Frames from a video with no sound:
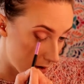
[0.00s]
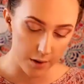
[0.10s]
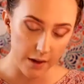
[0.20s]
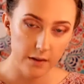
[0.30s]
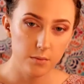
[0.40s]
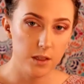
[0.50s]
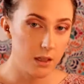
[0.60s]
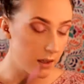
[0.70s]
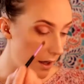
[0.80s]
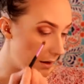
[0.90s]
blend them
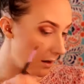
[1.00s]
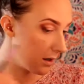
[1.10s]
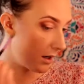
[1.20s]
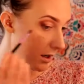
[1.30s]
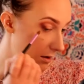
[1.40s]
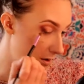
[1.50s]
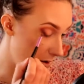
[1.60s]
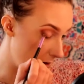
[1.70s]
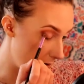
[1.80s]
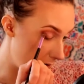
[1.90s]
together into
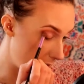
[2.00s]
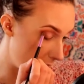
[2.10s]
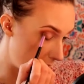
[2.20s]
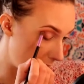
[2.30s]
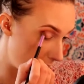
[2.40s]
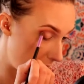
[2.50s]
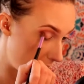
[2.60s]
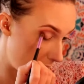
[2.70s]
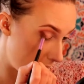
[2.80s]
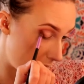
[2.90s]
the Sissy
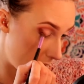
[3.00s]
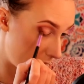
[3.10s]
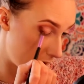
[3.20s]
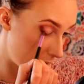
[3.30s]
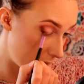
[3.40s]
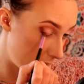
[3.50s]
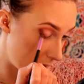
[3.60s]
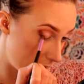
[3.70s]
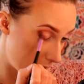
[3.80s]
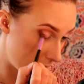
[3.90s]
color I just put
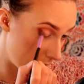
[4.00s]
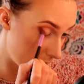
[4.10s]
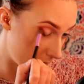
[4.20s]
down.